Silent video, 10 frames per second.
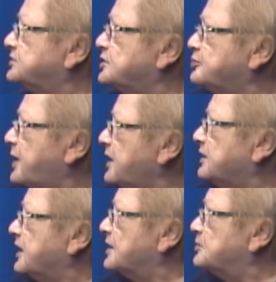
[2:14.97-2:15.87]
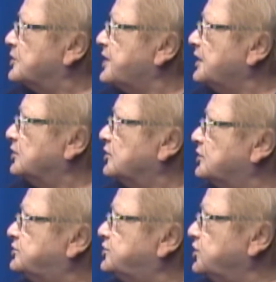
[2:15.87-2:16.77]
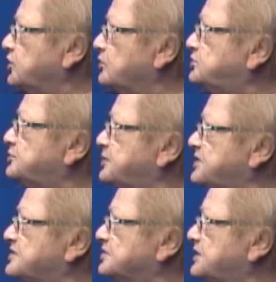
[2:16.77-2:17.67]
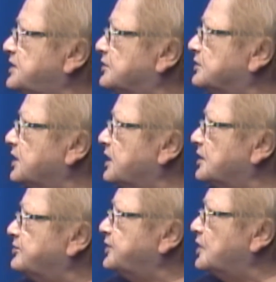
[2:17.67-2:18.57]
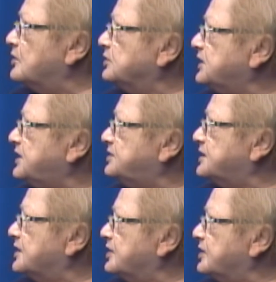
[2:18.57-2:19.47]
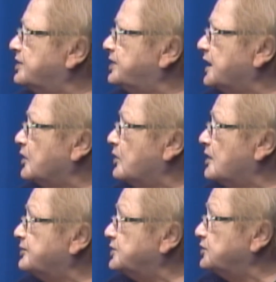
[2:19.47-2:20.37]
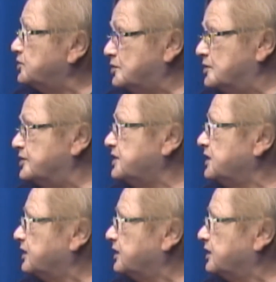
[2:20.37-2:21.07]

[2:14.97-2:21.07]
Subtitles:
They're a pack animal. They look to you to be the leader, and if you don't lead, then they go off and do their own thing.